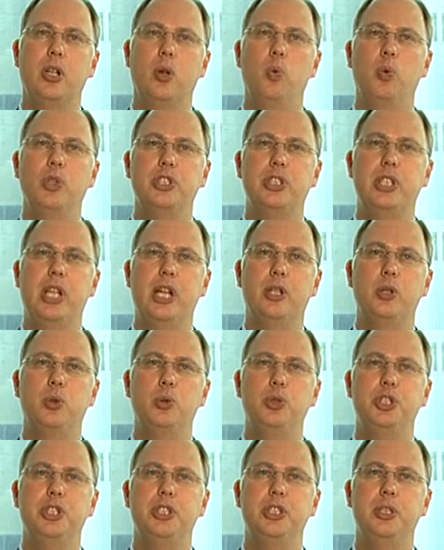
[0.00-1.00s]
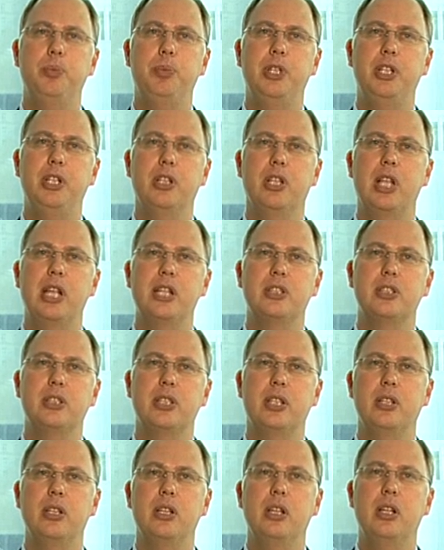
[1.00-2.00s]
with debt to GDP less
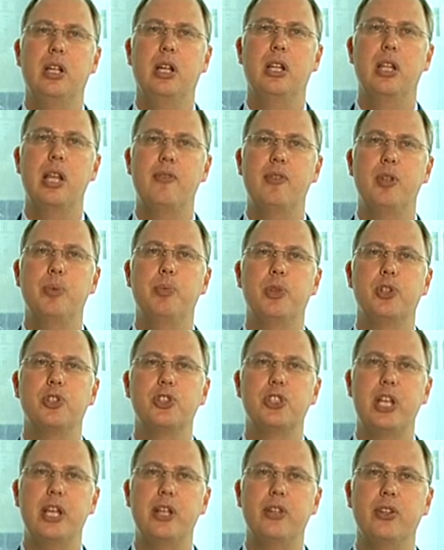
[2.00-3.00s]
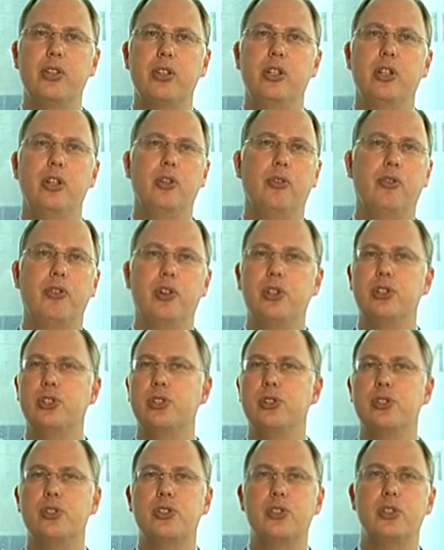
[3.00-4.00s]
than 11%
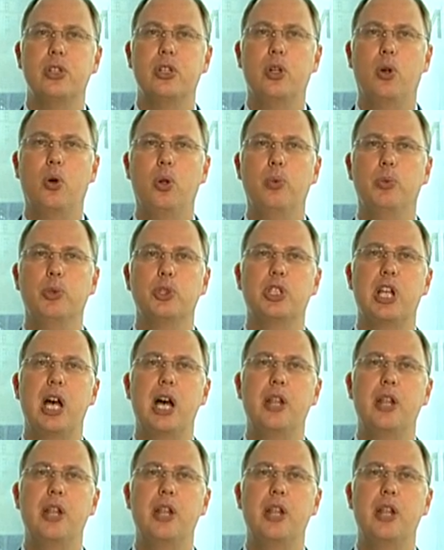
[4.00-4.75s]
versus almost